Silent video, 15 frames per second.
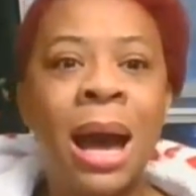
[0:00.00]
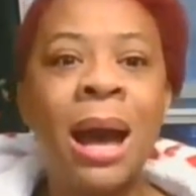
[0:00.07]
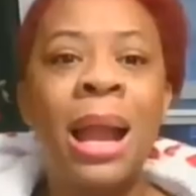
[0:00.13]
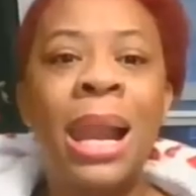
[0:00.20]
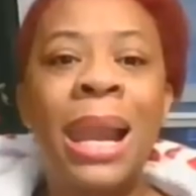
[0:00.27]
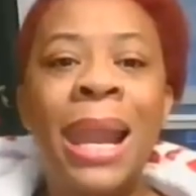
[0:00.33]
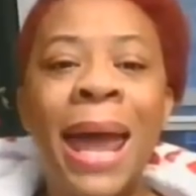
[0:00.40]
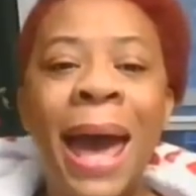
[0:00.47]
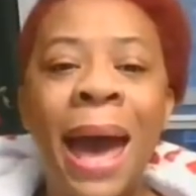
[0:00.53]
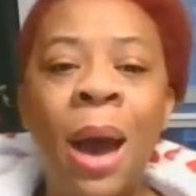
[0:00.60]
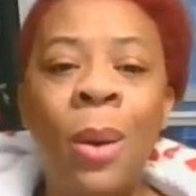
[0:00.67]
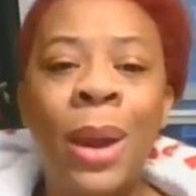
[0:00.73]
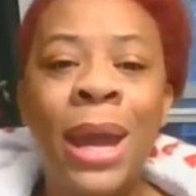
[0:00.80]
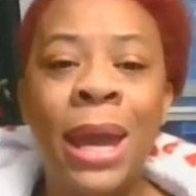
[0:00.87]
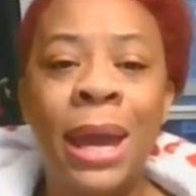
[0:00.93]

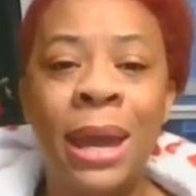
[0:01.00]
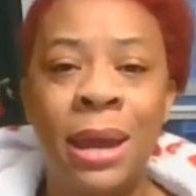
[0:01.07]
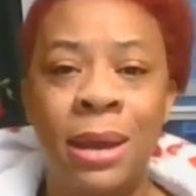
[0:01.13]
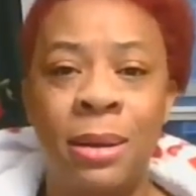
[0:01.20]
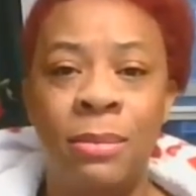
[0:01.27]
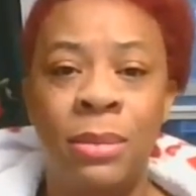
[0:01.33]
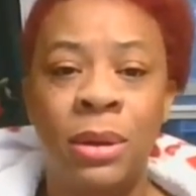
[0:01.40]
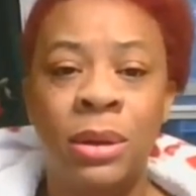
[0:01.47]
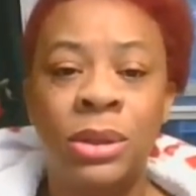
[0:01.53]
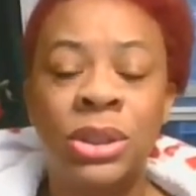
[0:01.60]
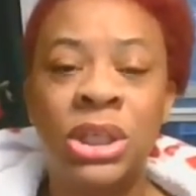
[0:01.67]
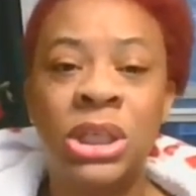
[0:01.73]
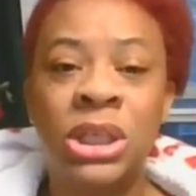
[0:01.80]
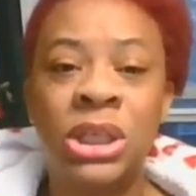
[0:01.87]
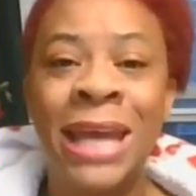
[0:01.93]
allow him
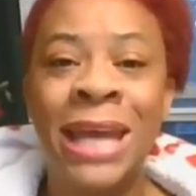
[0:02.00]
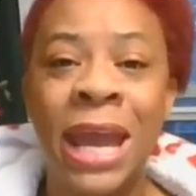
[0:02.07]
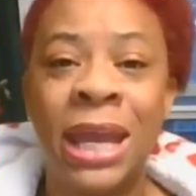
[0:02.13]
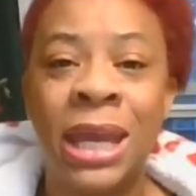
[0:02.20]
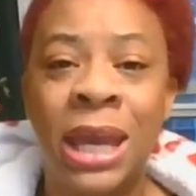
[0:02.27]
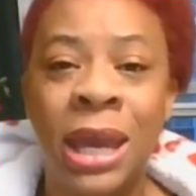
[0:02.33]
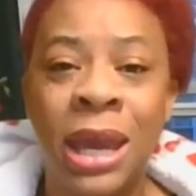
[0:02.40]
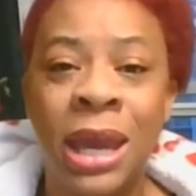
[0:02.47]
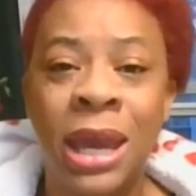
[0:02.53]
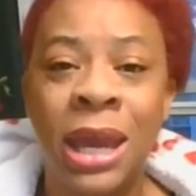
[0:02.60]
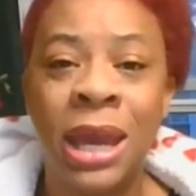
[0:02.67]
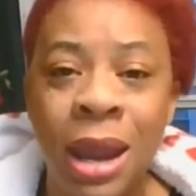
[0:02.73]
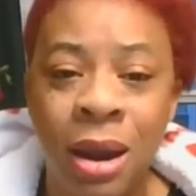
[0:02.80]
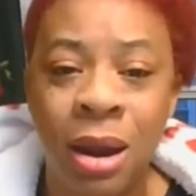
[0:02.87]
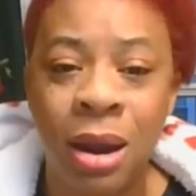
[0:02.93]
to take
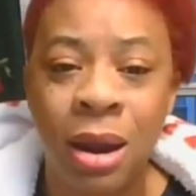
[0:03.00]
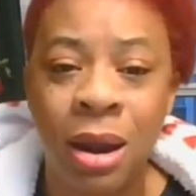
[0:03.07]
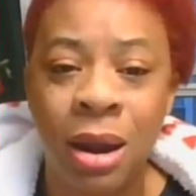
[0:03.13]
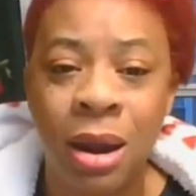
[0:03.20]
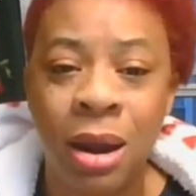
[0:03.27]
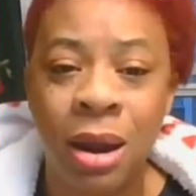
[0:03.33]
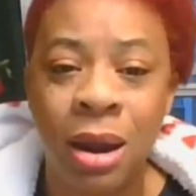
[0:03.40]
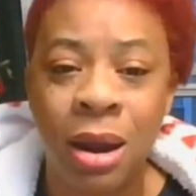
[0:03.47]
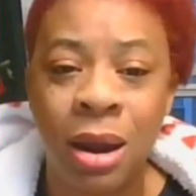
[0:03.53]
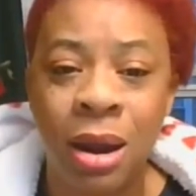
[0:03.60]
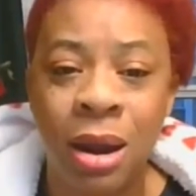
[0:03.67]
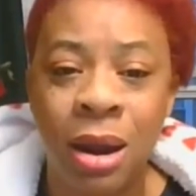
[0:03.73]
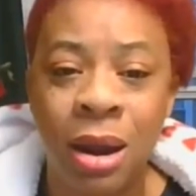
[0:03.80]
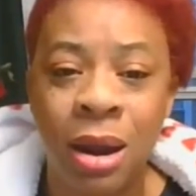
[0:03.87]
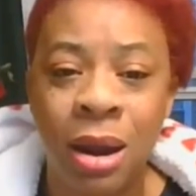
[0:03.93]
care of
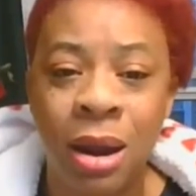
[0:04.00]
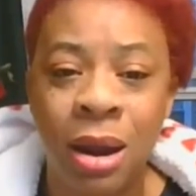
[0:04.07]
you.